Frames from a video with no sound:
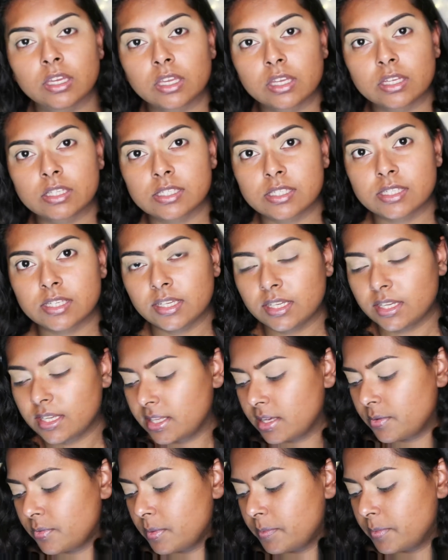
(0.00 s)
concealer
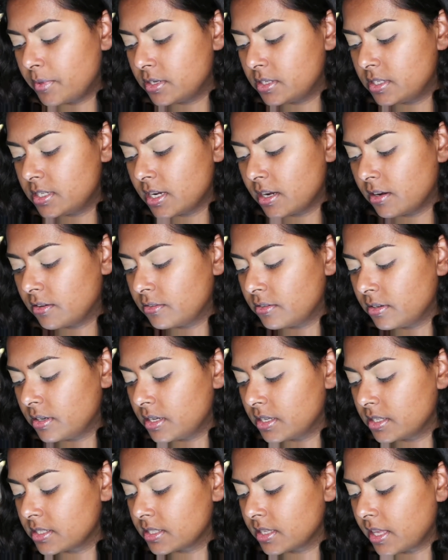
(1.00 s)
that we put down
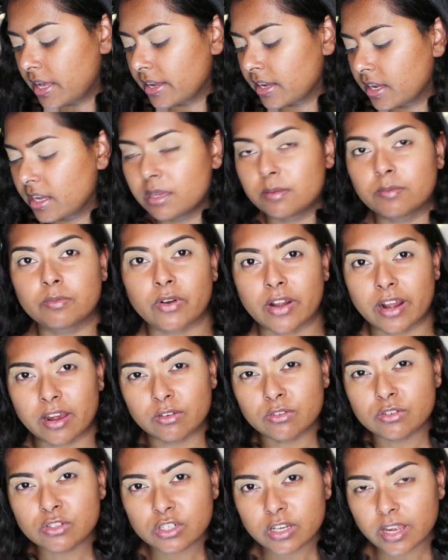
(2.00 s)
is like a
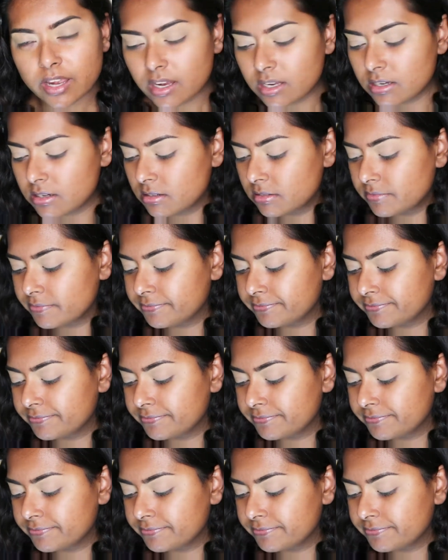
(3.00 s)
brown shade,